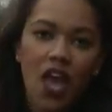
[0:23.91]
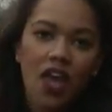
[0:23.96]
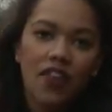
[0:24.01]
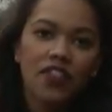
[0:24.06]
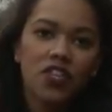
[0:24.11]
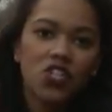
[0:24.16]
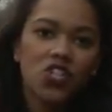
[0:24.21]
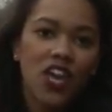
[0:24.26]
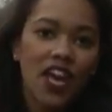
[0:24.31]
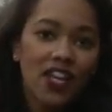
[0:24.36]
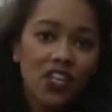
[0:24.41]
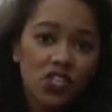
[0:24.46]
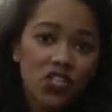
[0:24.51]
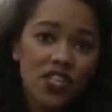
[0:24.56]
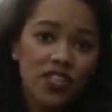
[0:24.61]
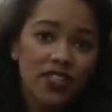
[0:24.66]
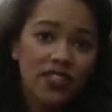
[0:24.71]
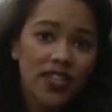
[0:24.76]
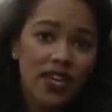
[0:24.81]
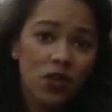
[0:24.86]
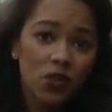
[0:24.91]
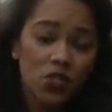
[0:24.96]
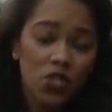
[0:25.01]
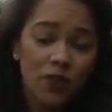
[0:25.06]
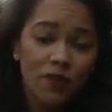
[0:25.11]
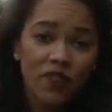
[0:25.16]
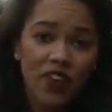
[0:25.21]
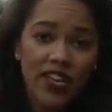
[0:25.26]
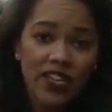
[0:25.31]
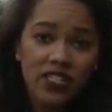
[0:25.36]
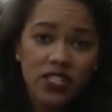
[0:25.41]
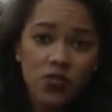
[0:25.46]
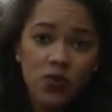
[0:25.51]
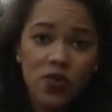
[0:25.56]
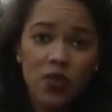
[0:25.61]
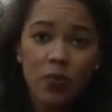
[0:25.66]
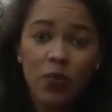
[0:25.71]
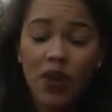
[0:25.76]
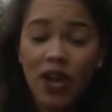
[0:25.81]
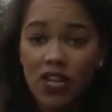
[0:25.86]
The challenge that the township faces with
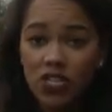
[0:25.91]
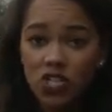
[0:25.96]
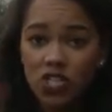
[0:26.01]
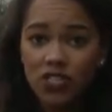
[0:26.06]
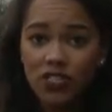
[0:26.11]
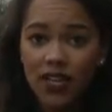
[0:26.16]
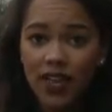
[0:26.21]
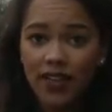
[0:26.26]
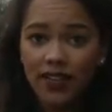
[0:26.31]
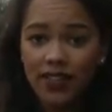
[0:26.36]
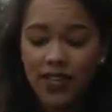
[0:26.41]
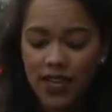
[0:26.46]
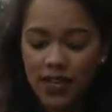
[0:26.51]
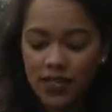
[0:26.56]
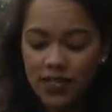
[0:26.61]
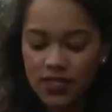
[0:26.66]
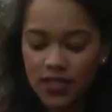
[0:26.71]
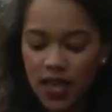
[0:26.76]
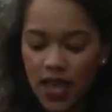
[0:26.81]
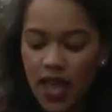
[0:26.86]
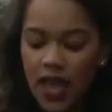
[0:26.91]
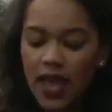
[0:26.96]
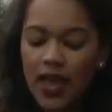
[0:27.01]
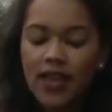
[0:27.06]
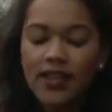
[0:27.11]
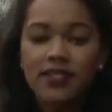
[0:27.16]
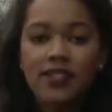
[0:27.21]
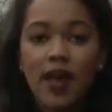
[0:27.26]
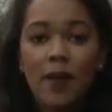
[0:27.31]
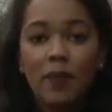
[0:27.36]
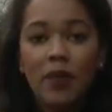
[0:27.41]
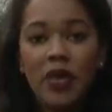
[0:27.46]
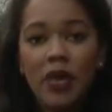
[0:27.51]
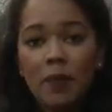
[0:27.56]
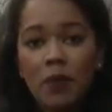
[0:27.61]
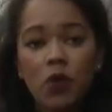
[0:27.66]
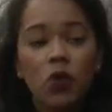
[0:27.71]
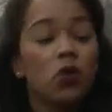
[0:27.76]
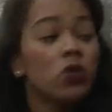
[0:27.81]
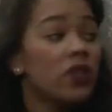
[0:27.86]
a project like this is that
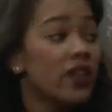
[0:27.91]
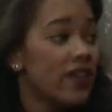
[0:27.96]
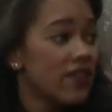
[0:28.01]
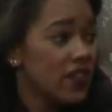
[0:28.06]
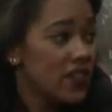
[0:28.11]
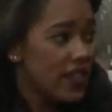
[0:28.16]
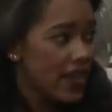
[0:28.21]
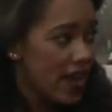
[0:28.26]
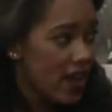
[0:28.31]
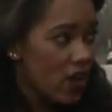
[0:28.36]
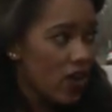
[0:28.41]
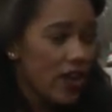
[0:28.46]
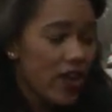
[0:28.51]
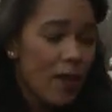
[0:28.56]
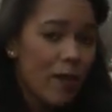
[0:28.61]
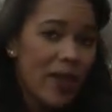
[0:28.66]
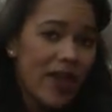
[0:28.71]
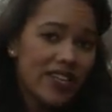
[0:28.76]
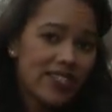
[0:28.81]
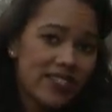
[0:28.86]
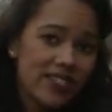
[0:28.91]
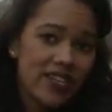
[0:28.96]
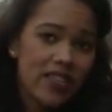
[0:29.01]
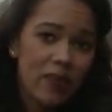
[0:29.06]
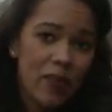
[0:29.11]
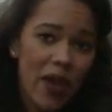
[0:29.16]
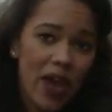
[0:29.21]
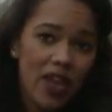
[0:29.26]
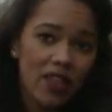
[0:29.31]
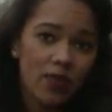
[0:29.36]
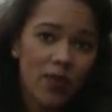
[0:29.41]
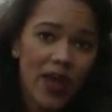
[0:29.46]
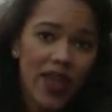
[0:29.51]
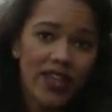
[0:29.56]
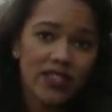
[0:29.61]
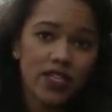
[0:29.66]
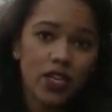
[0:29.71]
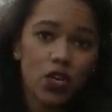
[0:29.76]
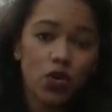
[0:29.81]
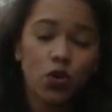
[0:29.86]
people who live in the area may see the pathway
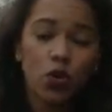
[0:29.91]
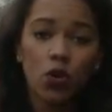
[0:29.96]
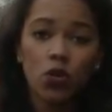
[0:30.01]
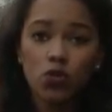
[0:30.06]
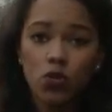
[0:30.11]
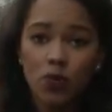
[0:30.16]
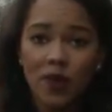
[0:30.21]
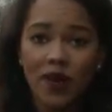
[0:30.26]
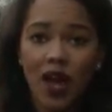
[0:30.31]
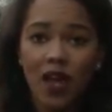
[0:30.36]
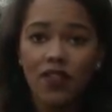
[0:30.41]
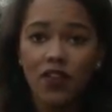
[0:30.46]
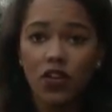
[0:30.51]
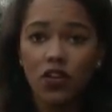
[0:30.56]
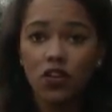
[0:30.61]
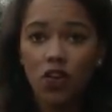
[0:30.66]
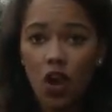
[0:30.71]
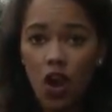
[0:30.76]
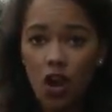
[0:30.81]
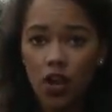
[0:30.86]
as an encroachment on their yards.